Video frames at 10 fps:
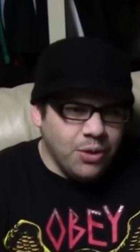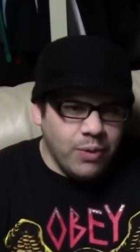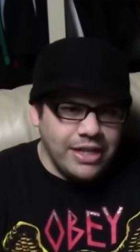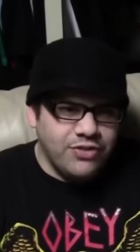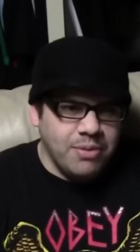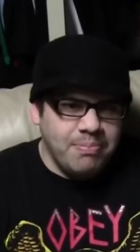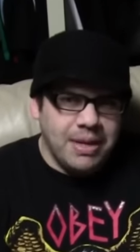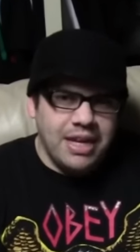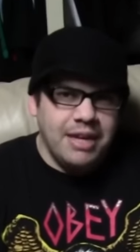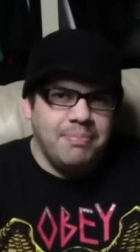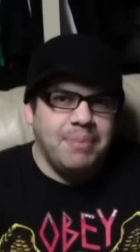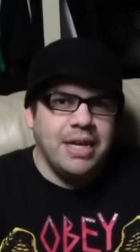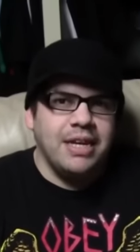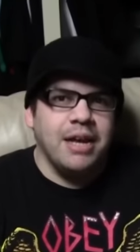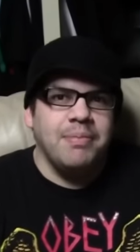the wings from
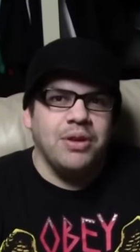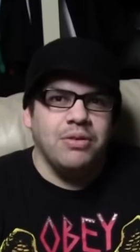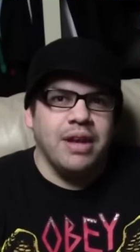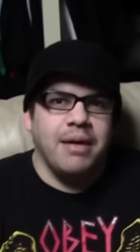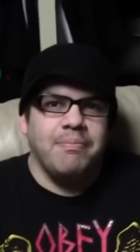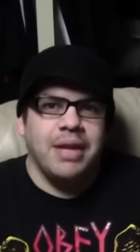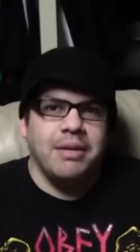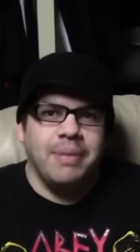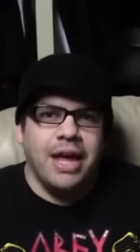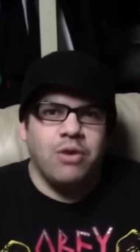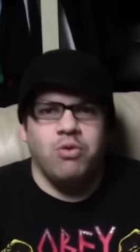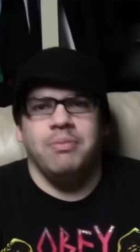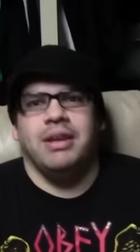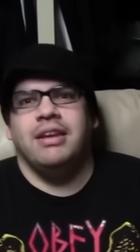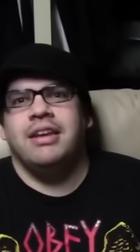BBW, not Big Black
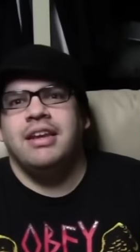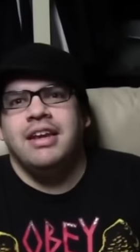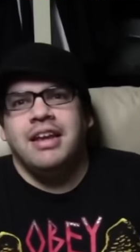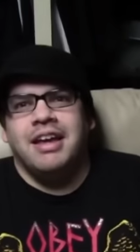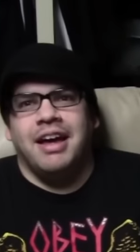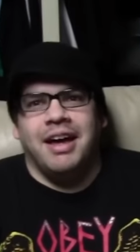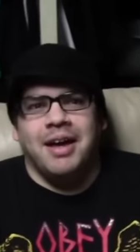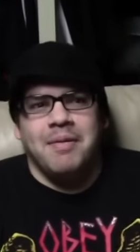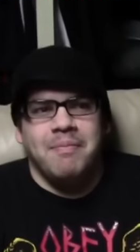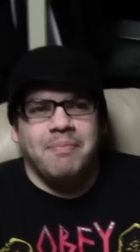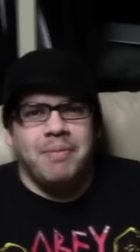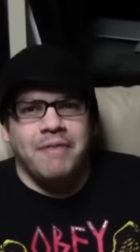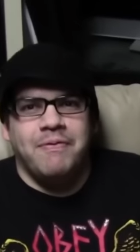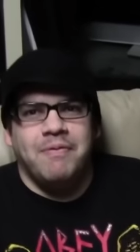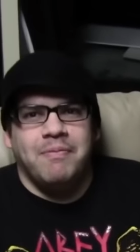Woman. Um, Those are
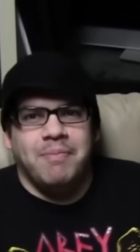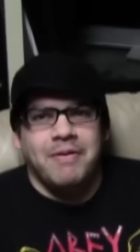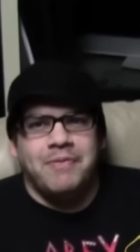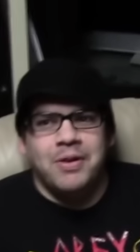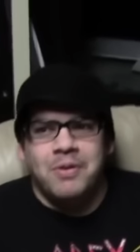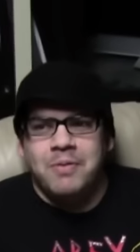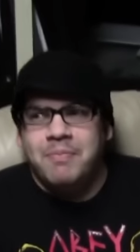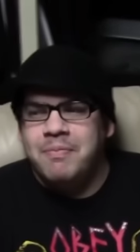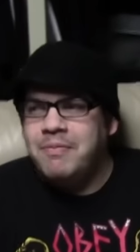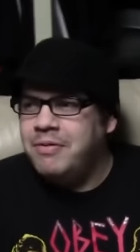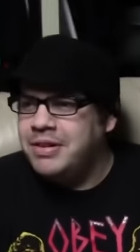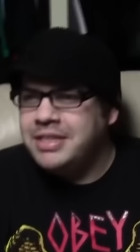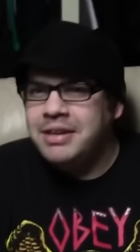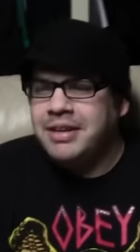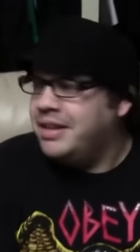some fun videos. Buffalo, what
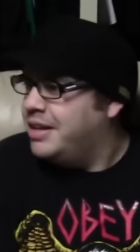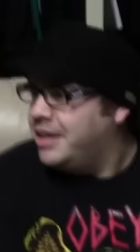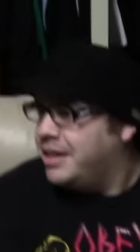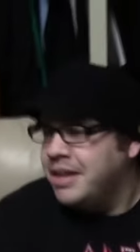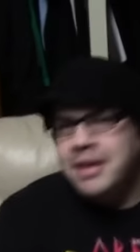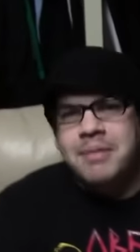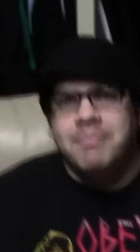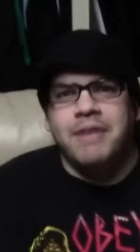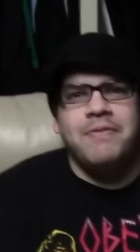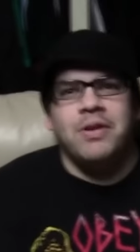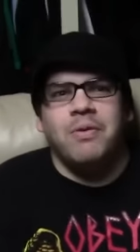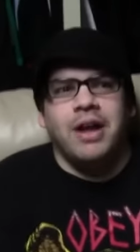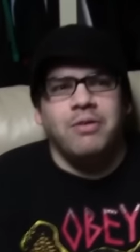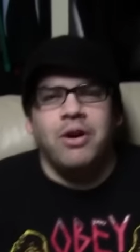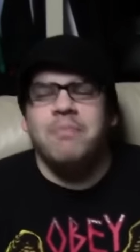it's it? actually big Buffalo Wild Buffalo
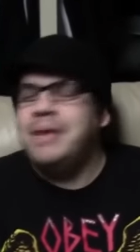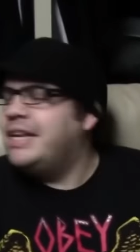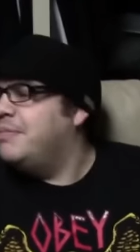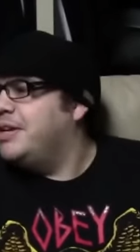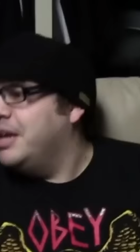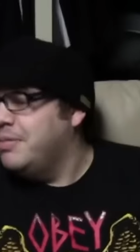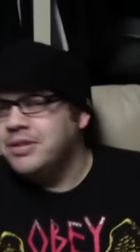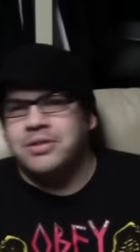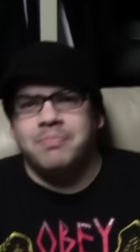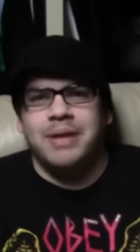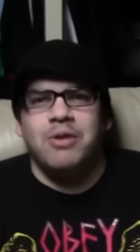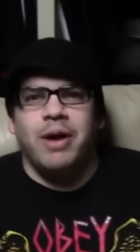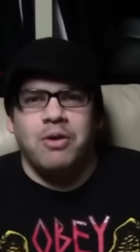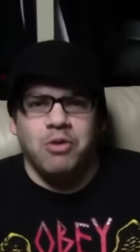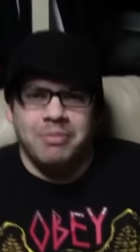Wild. Oh, BWW. So Yeah. big
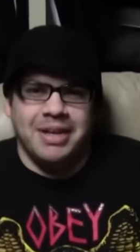white